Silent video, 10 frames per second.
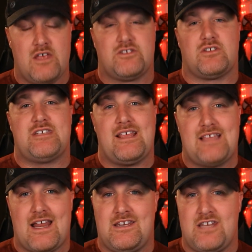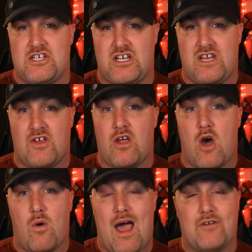So take that initiative and
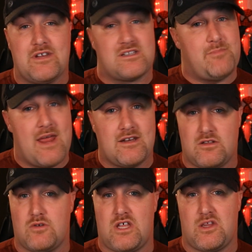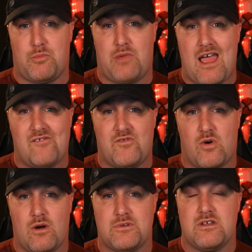go out and expand to those other
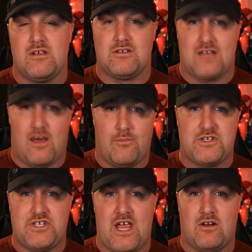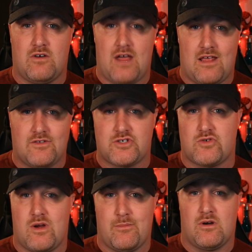platforms to help the channel and the
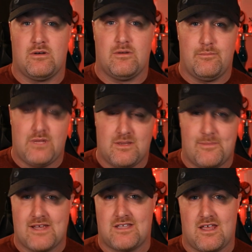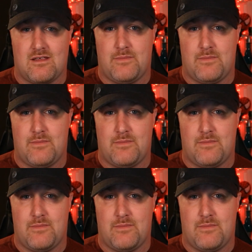streamer be the best they can